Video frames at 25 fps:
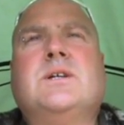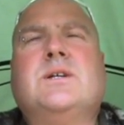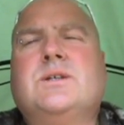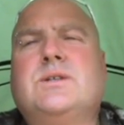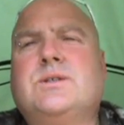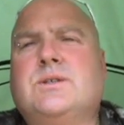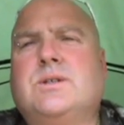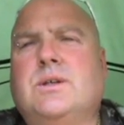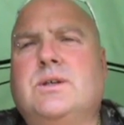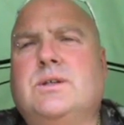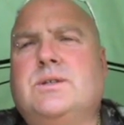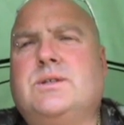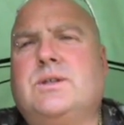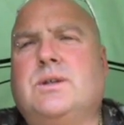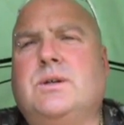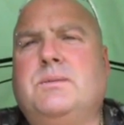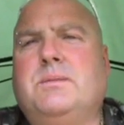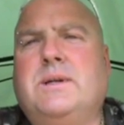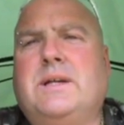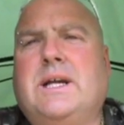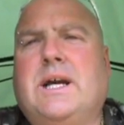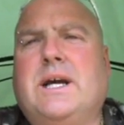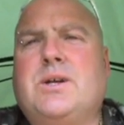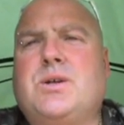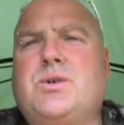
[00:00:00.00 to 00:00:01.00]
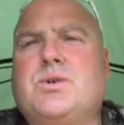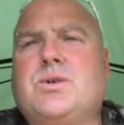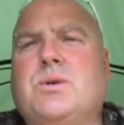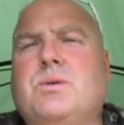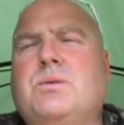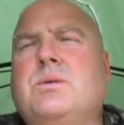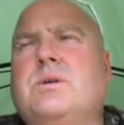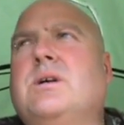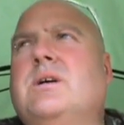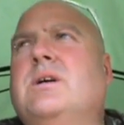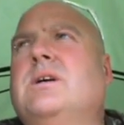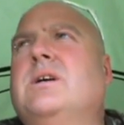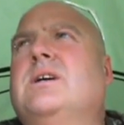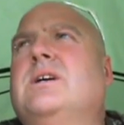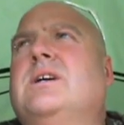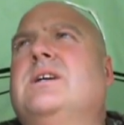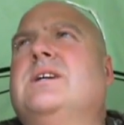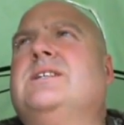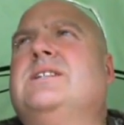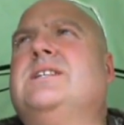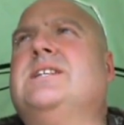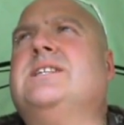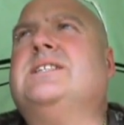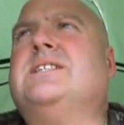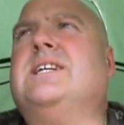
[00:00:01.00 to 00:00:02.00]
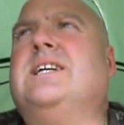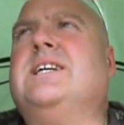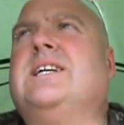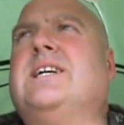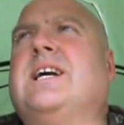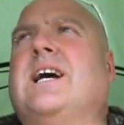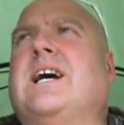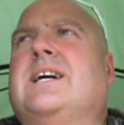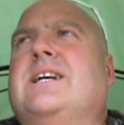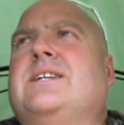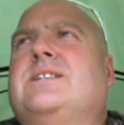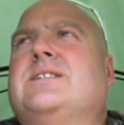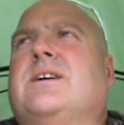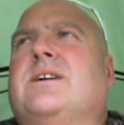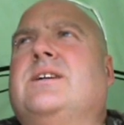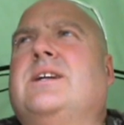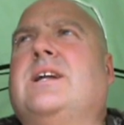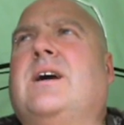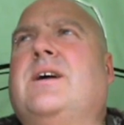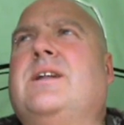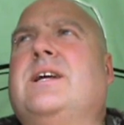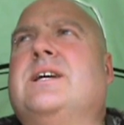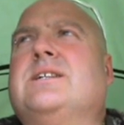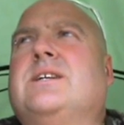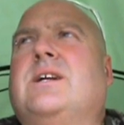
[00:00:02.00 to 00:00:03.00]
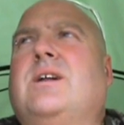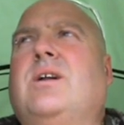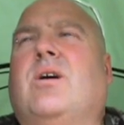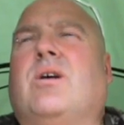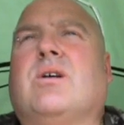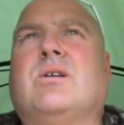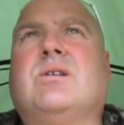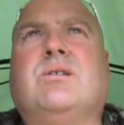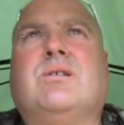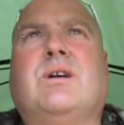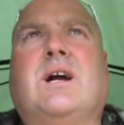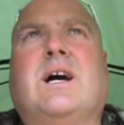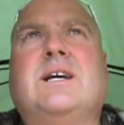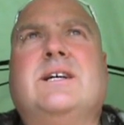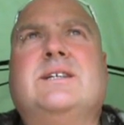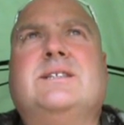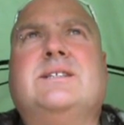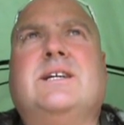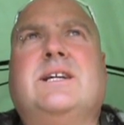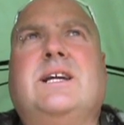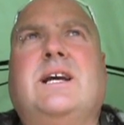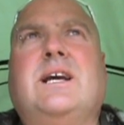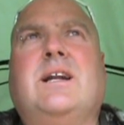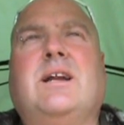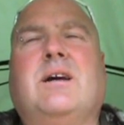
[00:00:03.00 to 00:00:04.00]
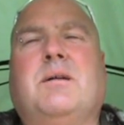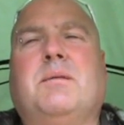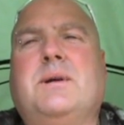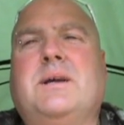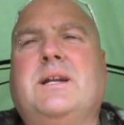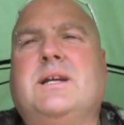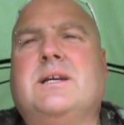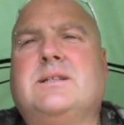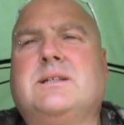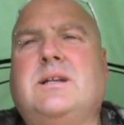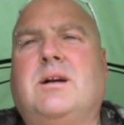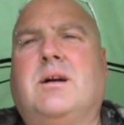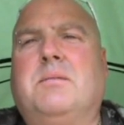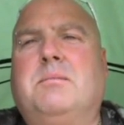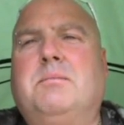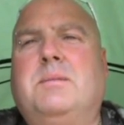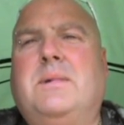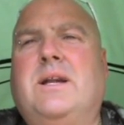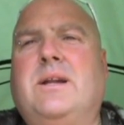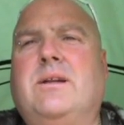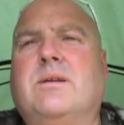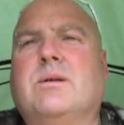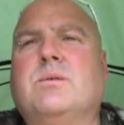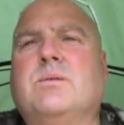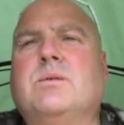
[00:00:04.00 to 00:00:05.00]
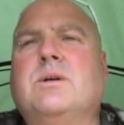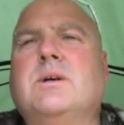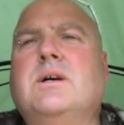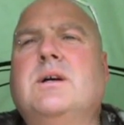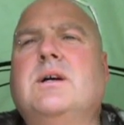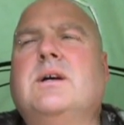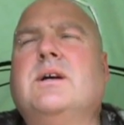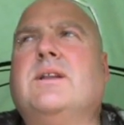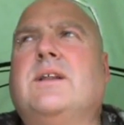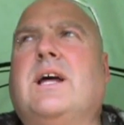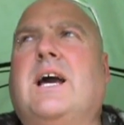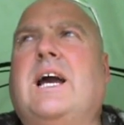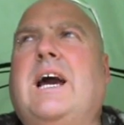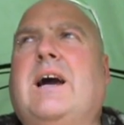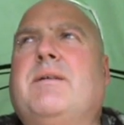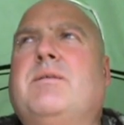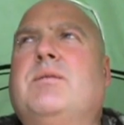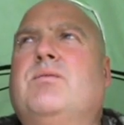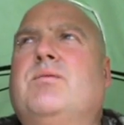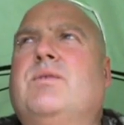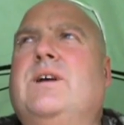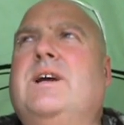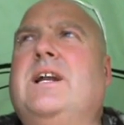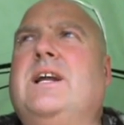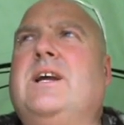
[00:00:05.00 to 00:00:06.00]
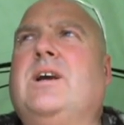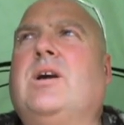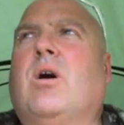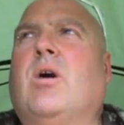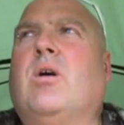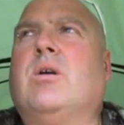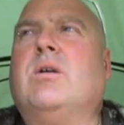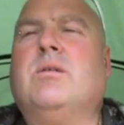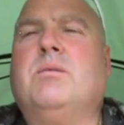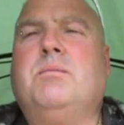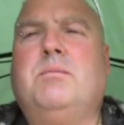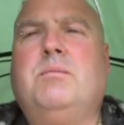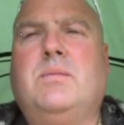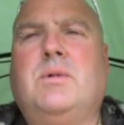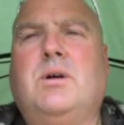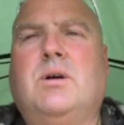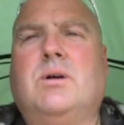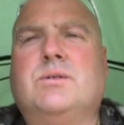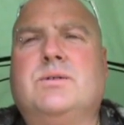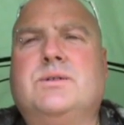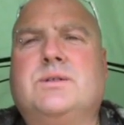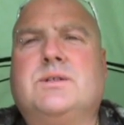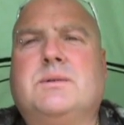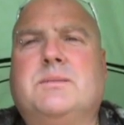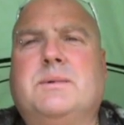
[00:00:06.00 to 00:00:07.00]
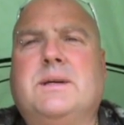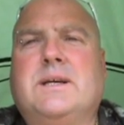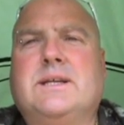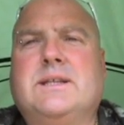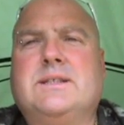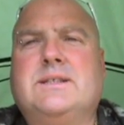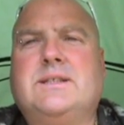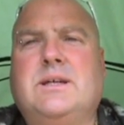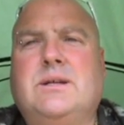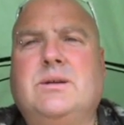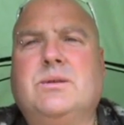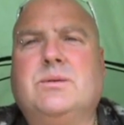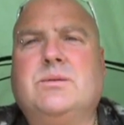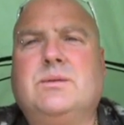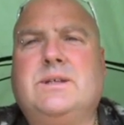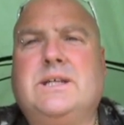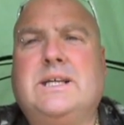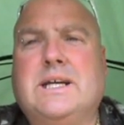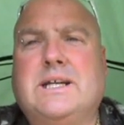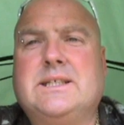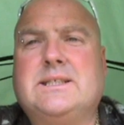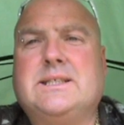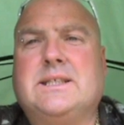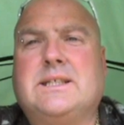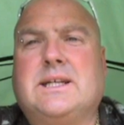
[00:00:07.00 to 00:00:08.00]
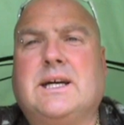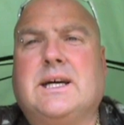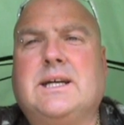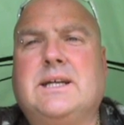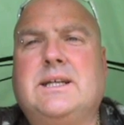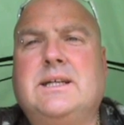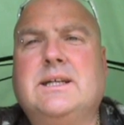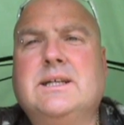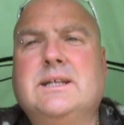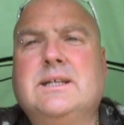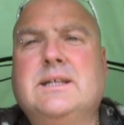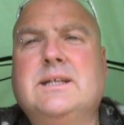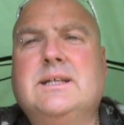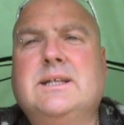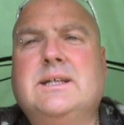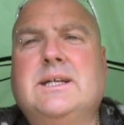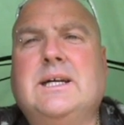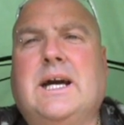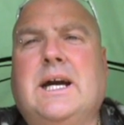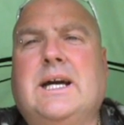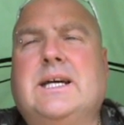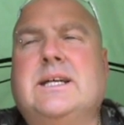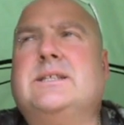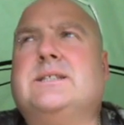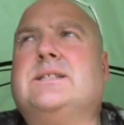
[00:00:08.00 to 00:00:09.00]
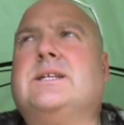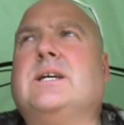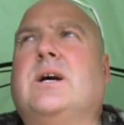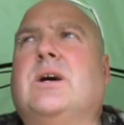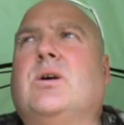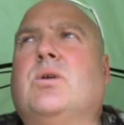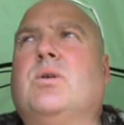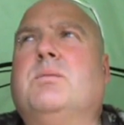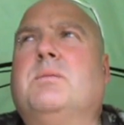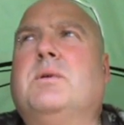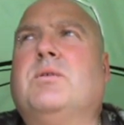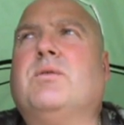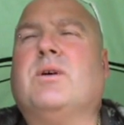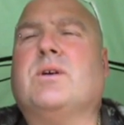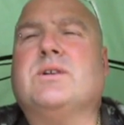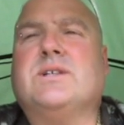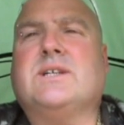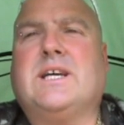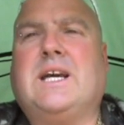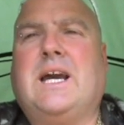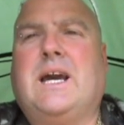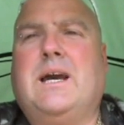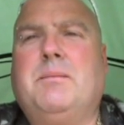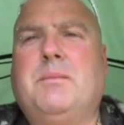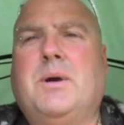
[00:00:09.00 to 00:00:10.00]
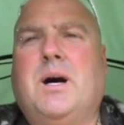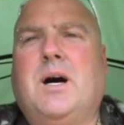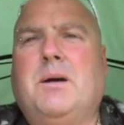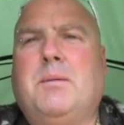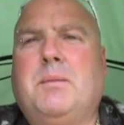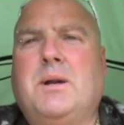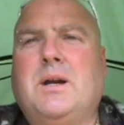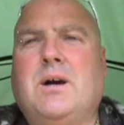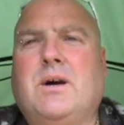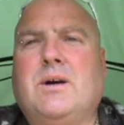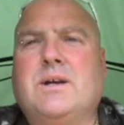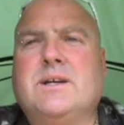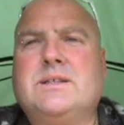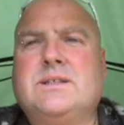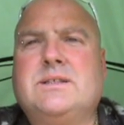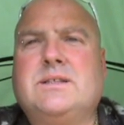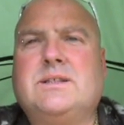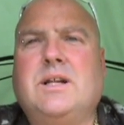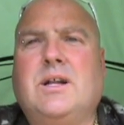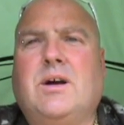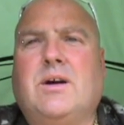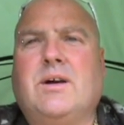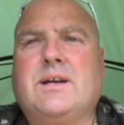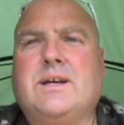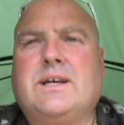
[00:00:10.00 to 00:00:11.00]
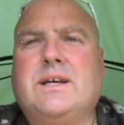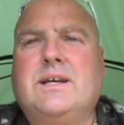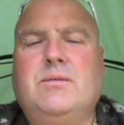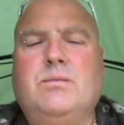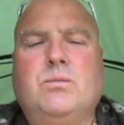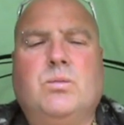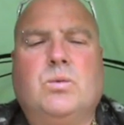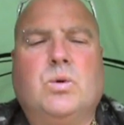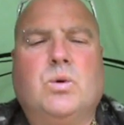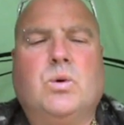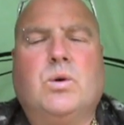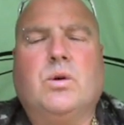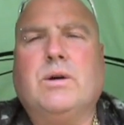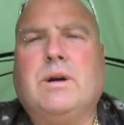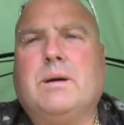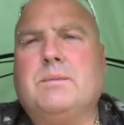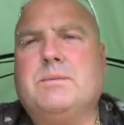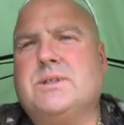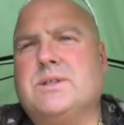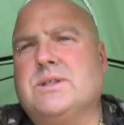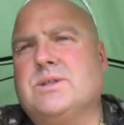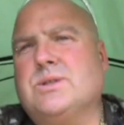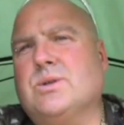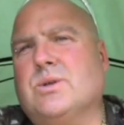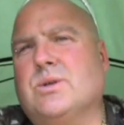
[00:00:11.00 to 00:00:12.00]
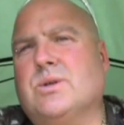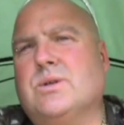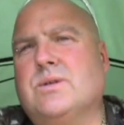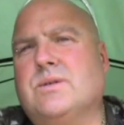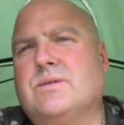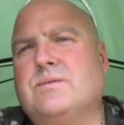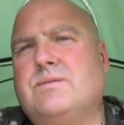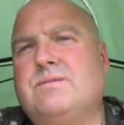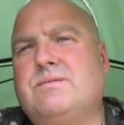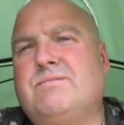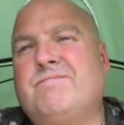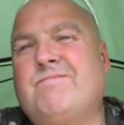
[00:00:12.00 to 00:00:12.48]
supernatural, just in case. I know there's a lot of craze in here. I mean, it's like mental. They haven't really got onto me until yesterday, and all my rods are getting marmalised like in water up to sort of